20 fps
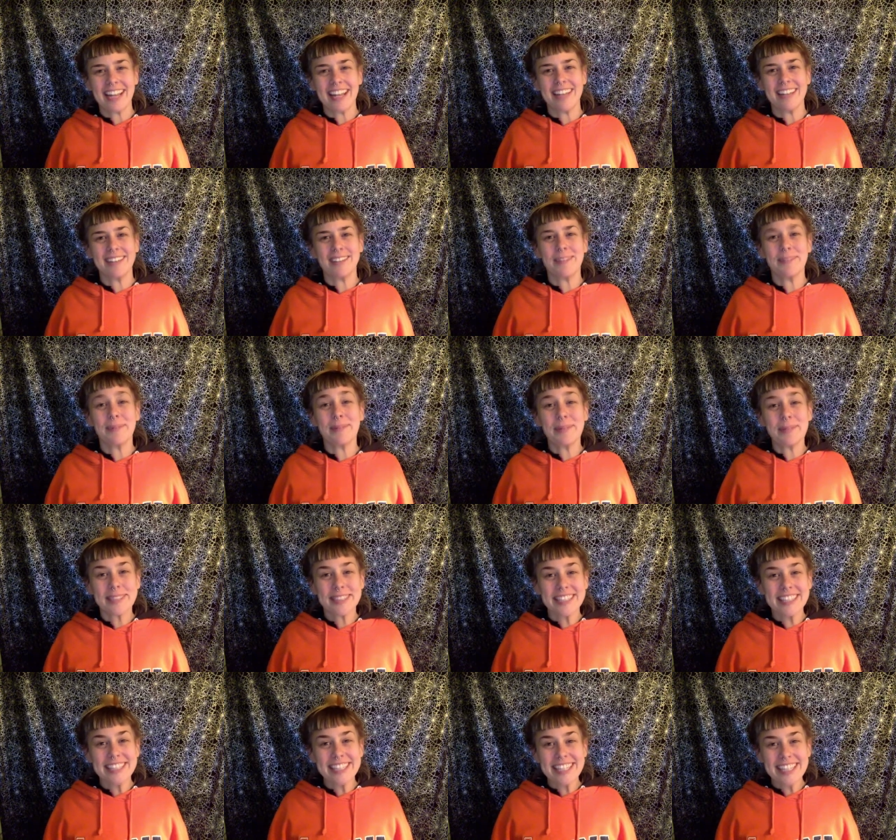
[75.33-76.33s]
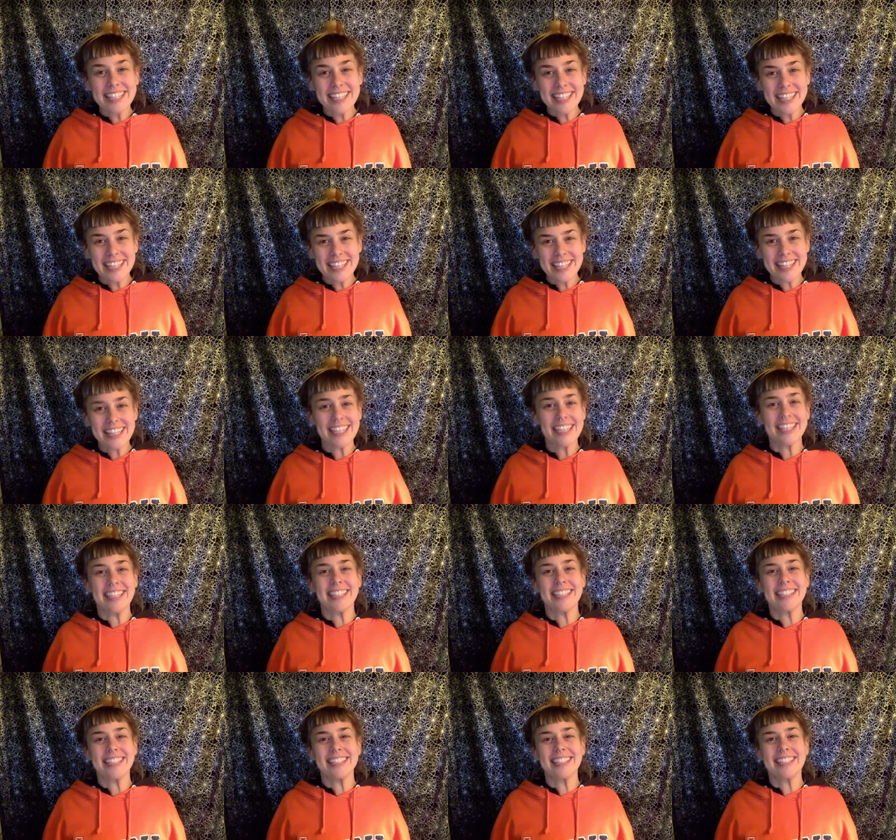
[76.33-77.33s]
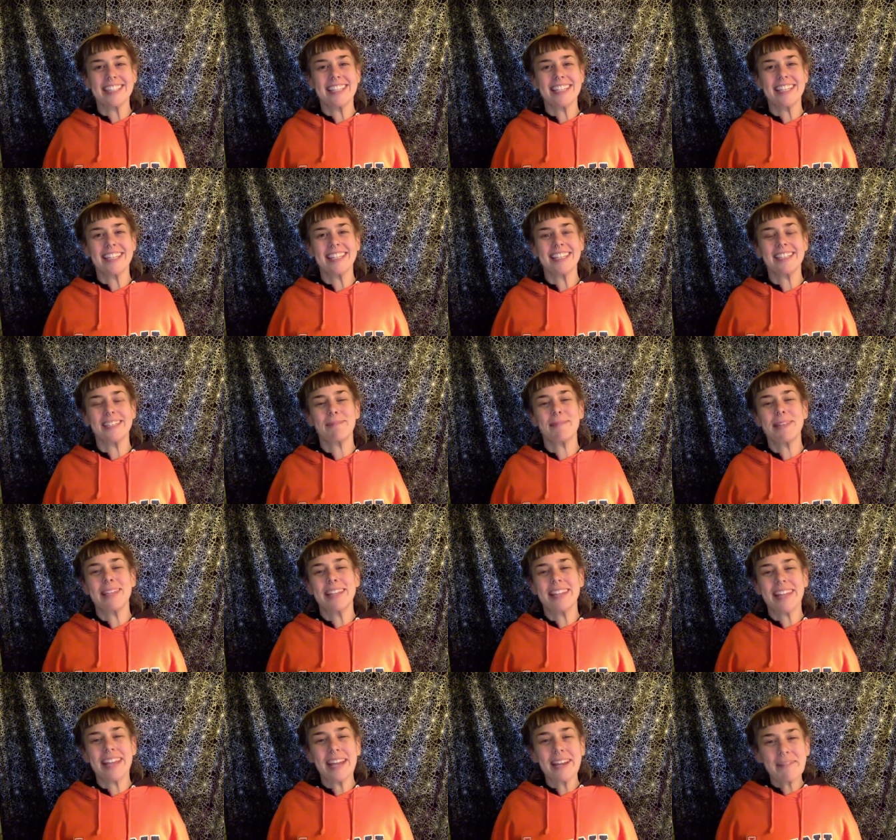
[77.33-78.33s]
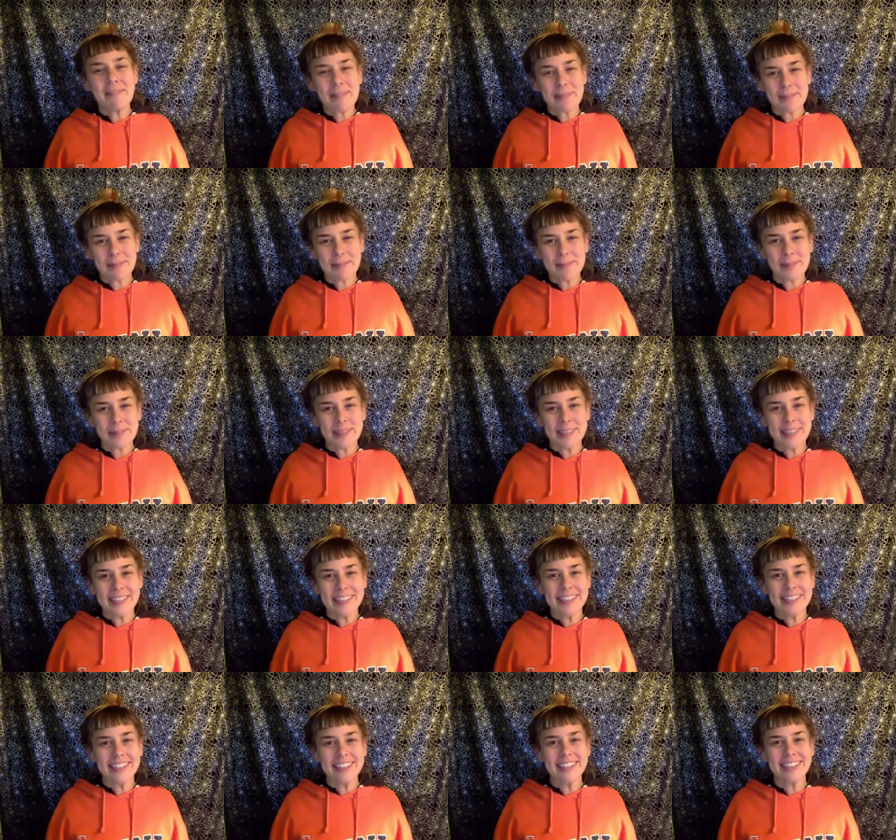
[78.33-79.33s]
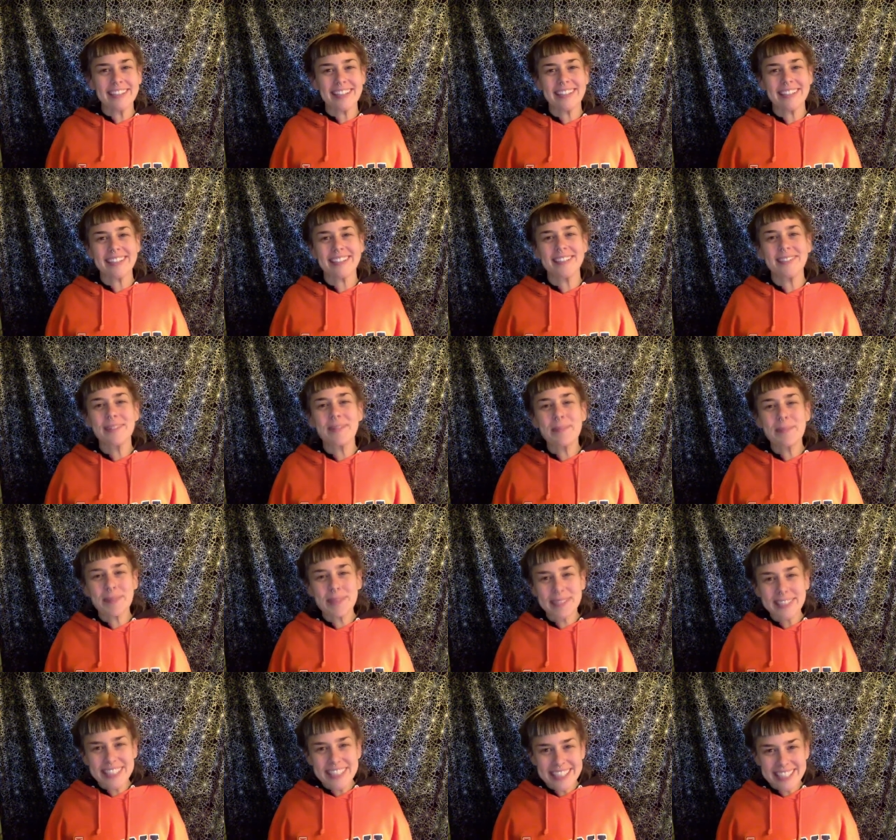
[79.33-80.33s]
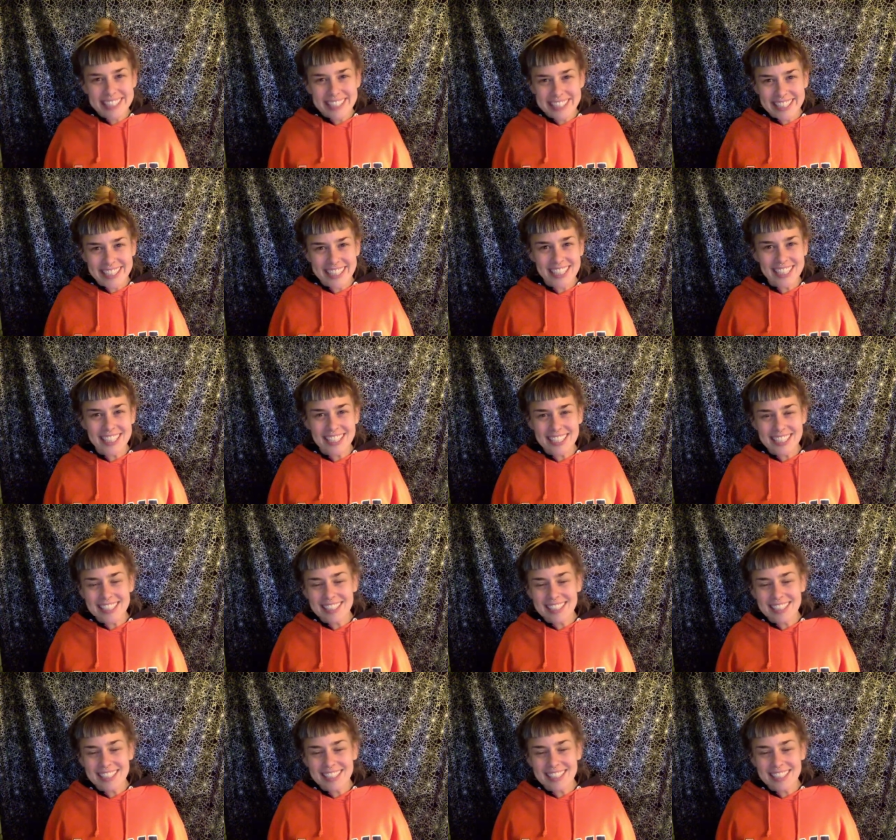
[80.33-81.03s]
and you will see things to be thankful for and to appreciate.